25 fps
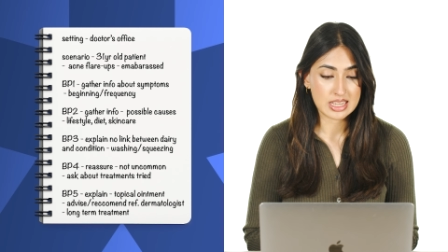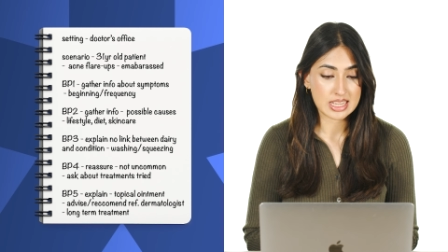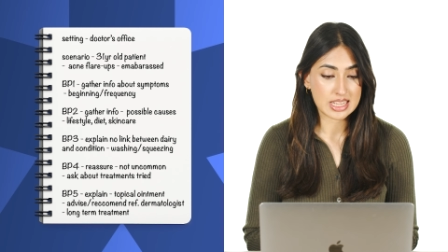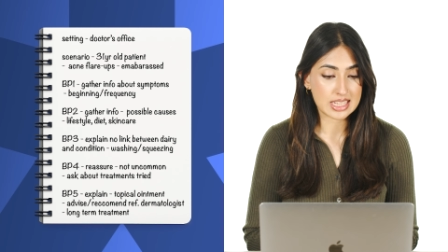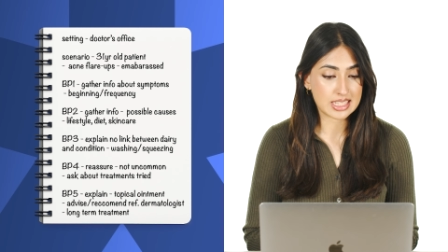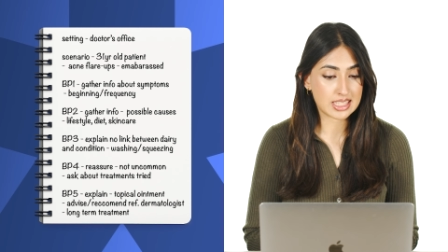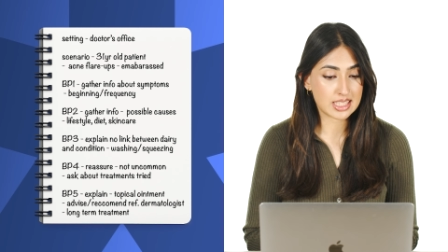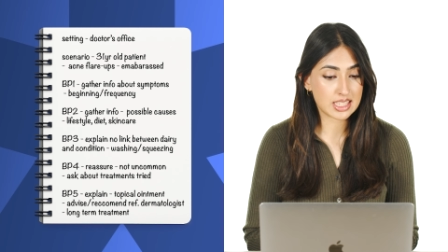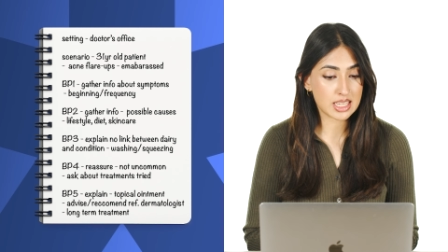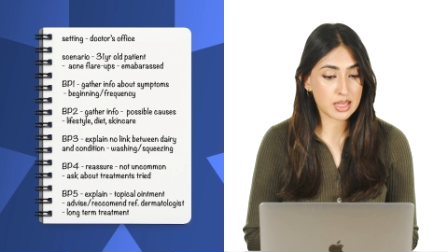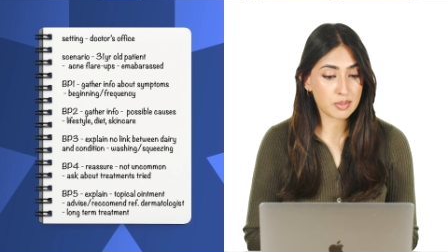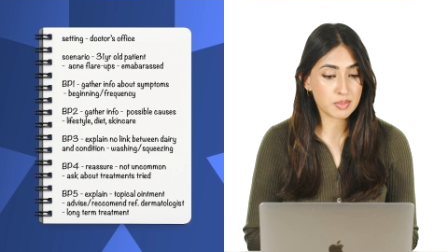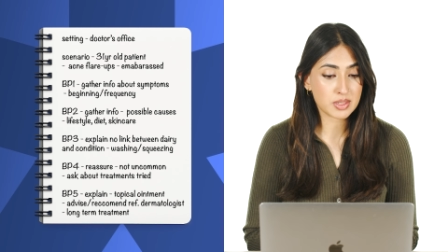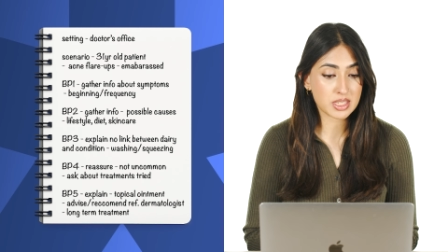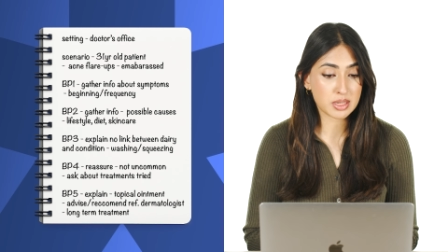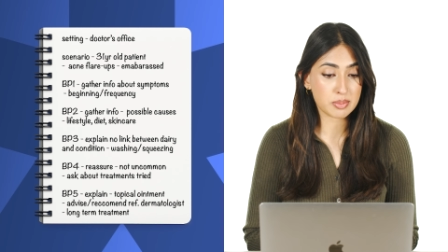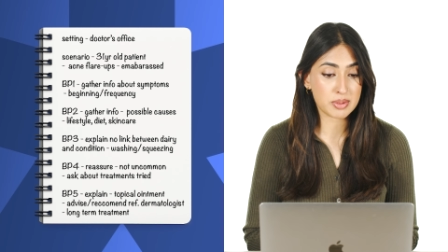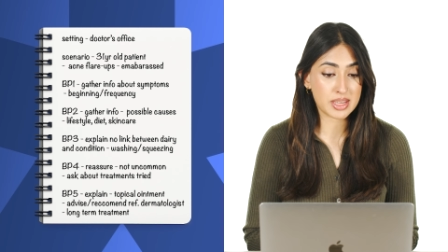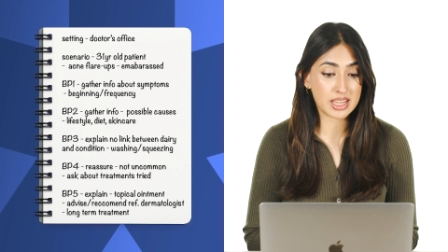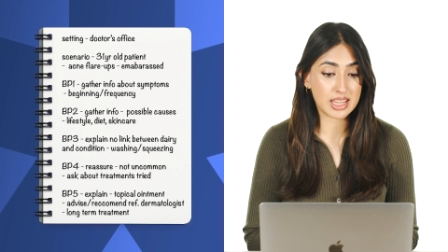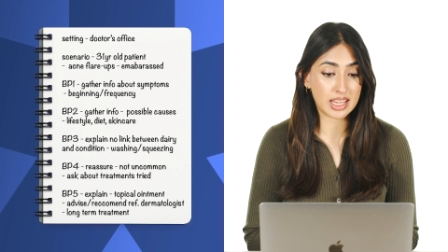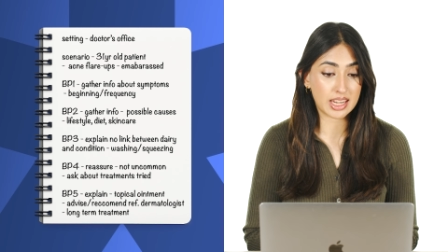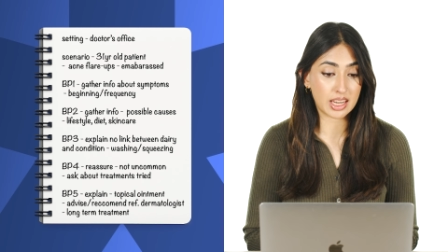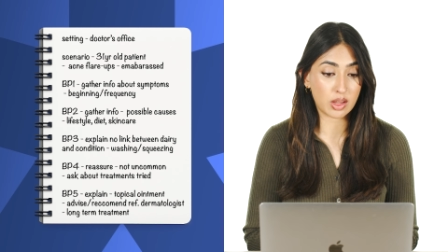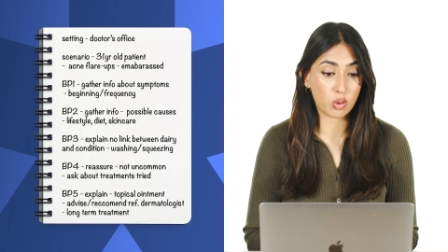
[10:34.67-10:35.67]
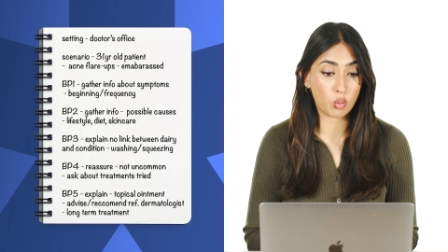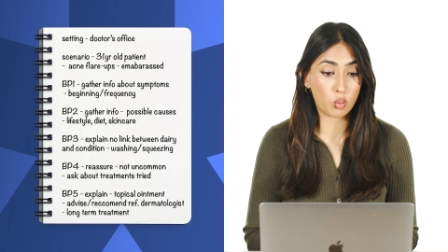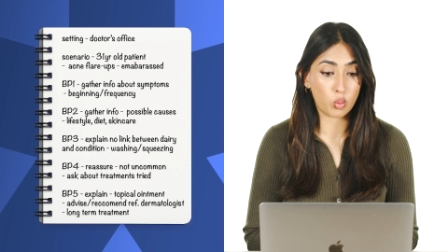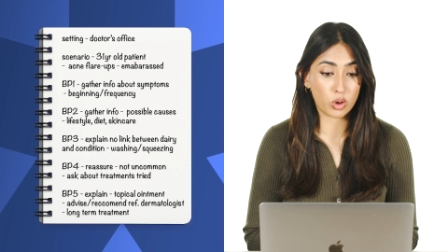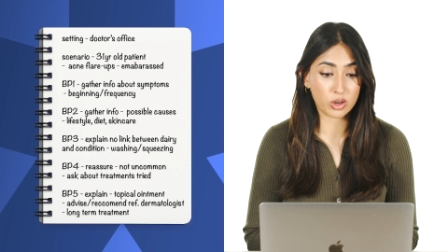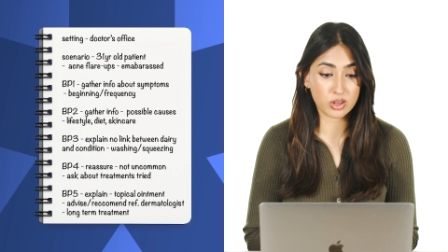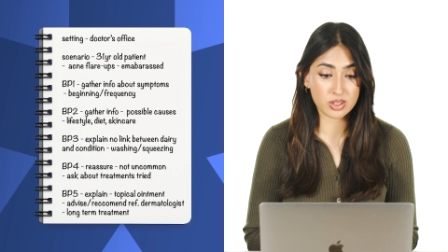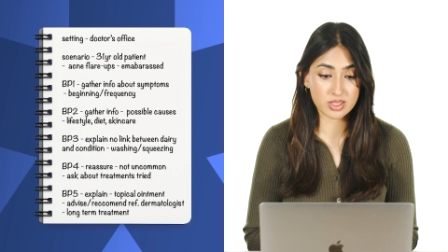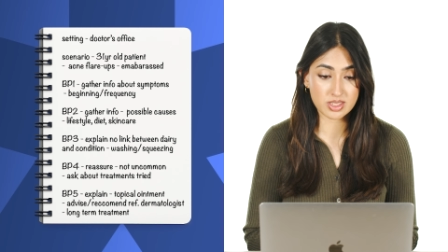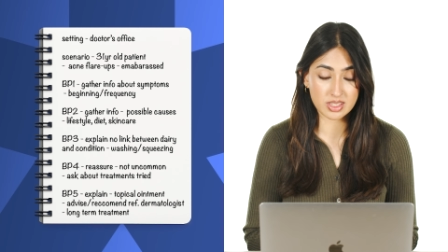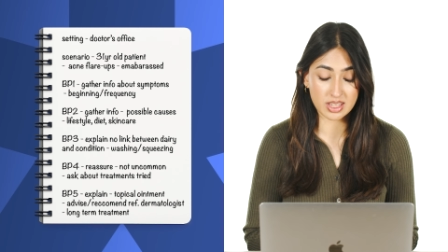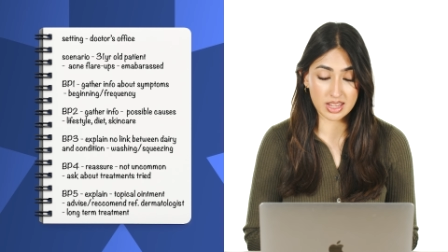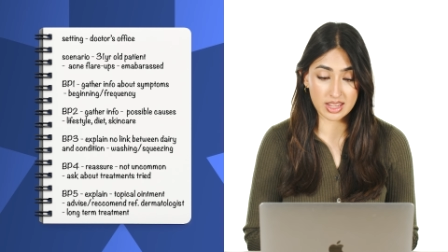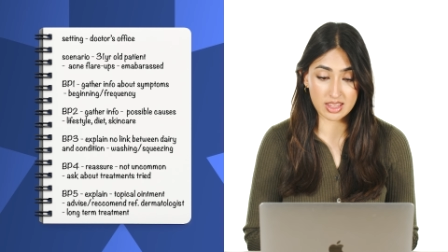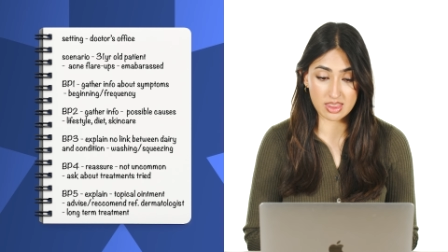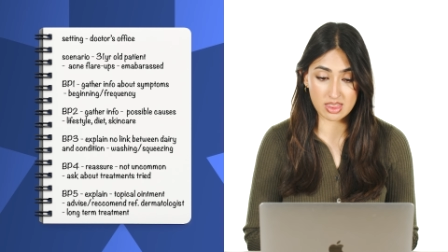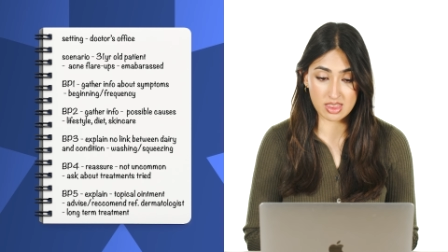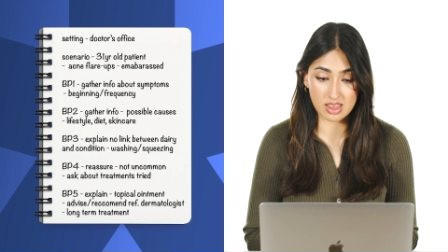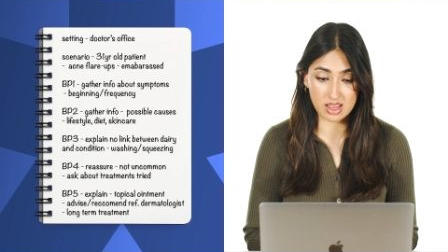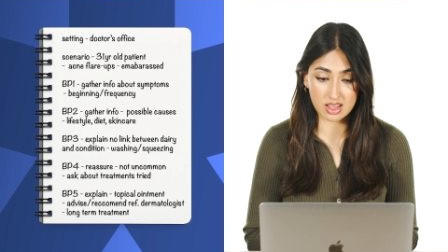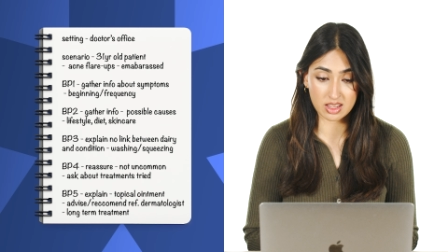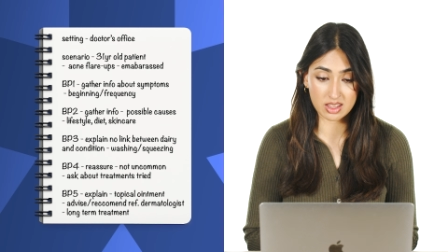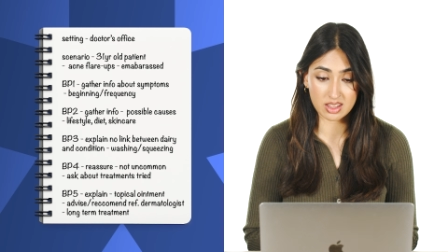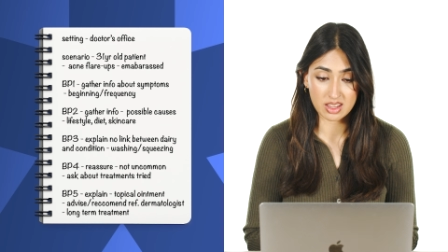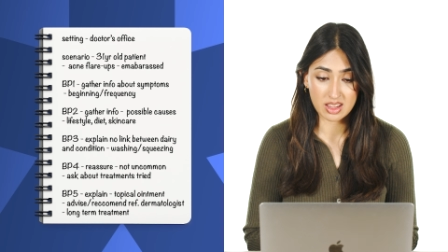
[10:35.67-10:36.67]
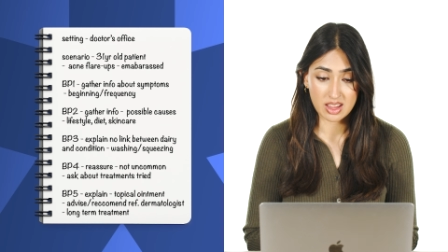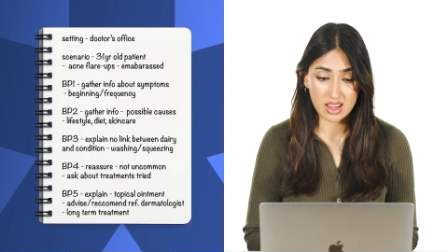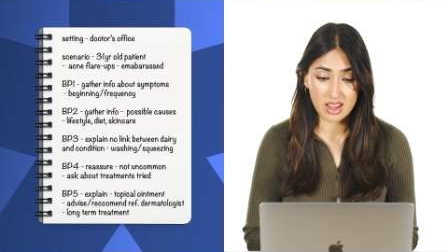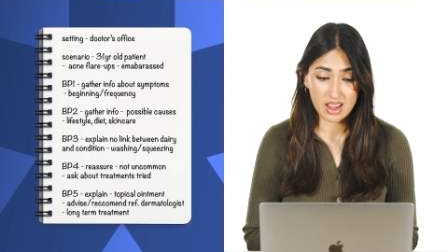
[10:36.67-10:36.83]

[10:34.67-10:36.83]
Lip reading: It seems to be getting worse, I think,